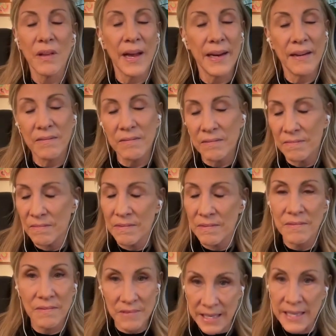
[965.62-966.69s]
like
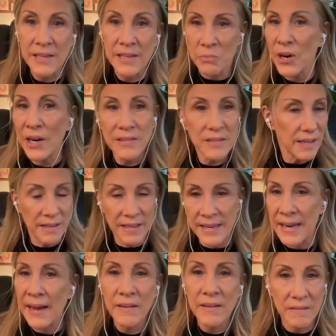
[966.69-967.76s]
decompress, like
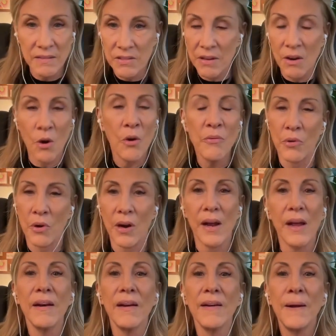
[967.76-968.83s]
get over it.